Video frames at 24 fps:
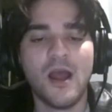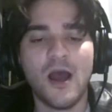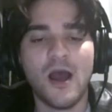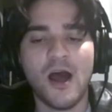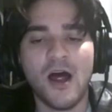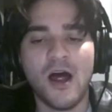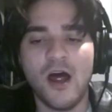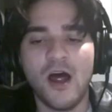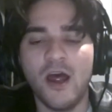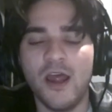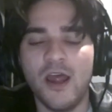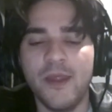
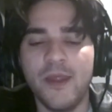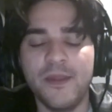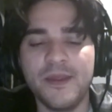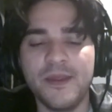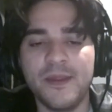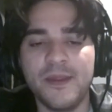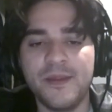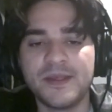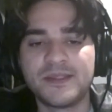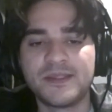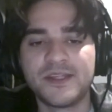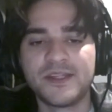in
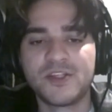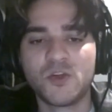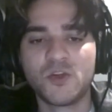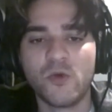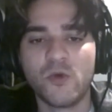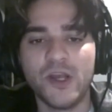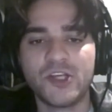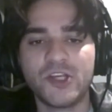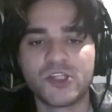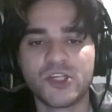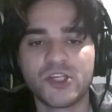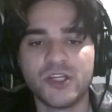this
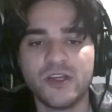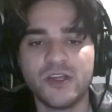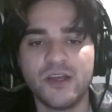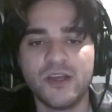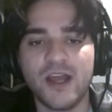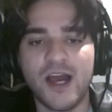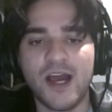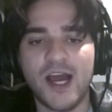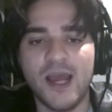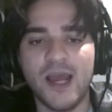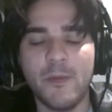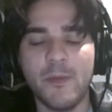situation,
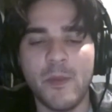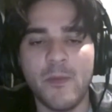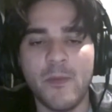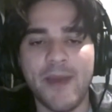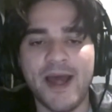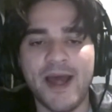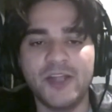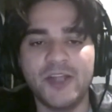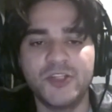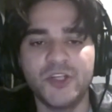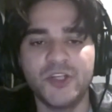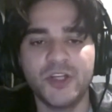I'm
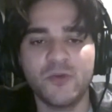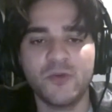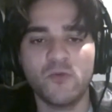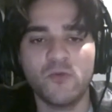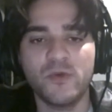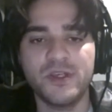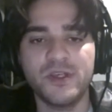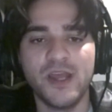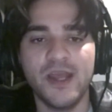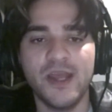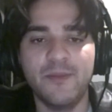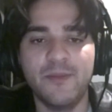imagining
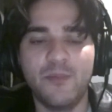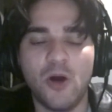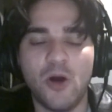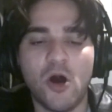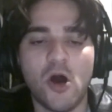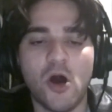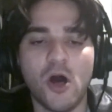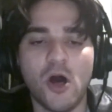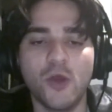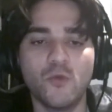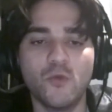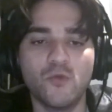with a
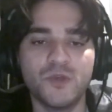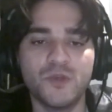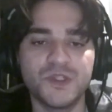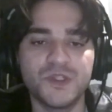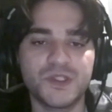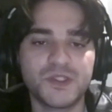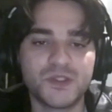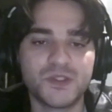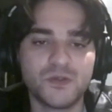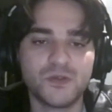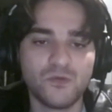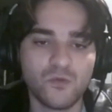pawn
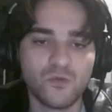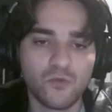was